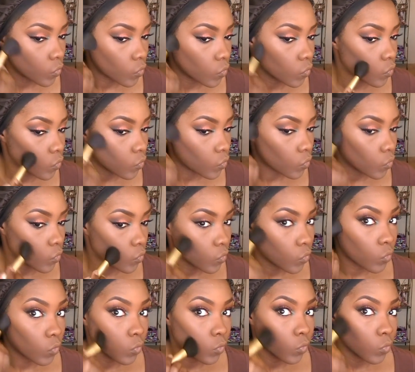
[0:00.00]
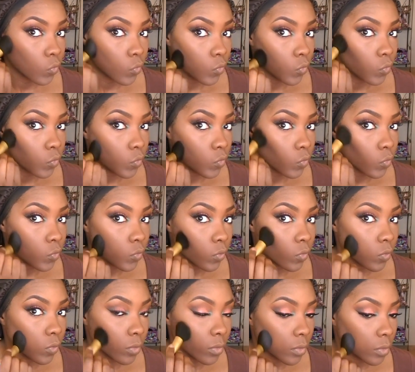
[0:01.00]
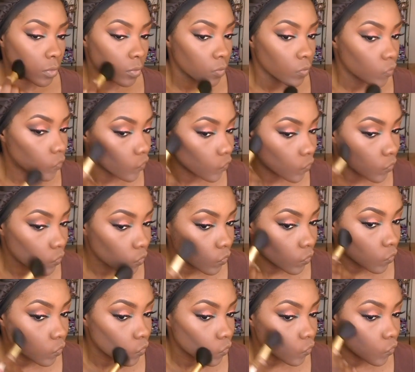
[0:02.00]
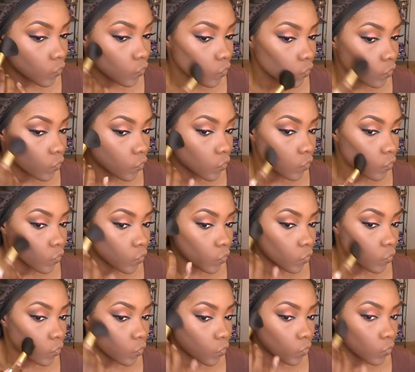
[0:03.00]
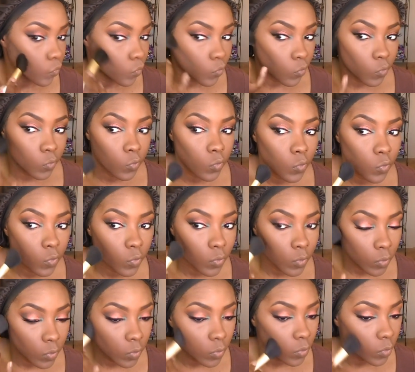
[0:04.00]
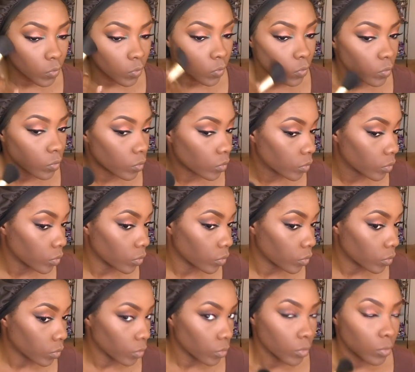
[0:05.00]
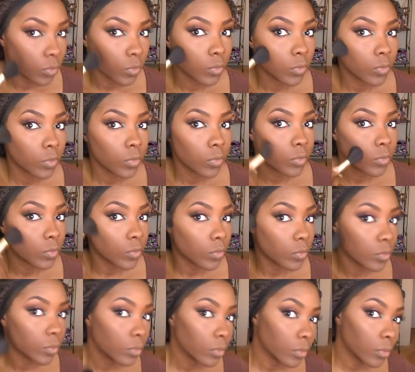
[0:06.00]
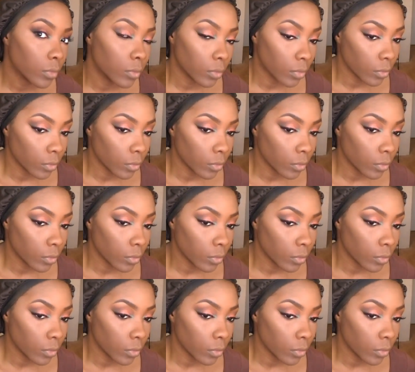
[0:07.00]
[no speech]